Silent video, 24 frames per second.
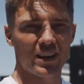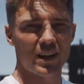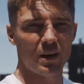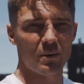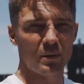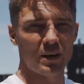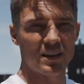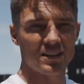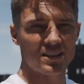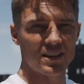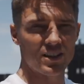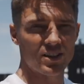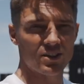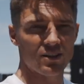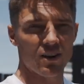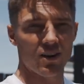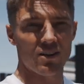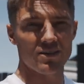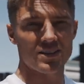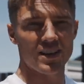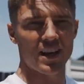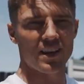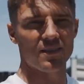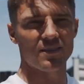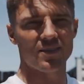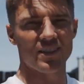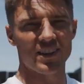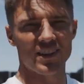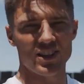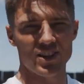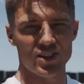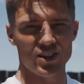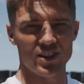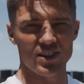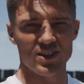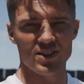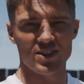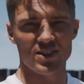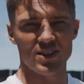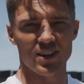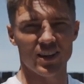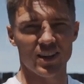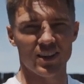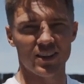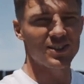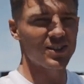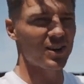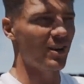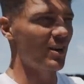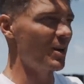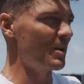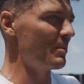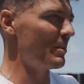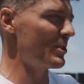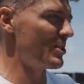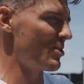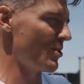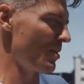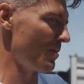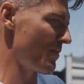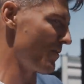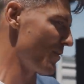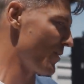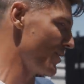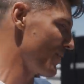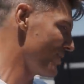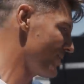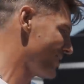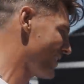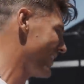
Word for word: that means he starts and finishes. So sorry, but you're nice. up first.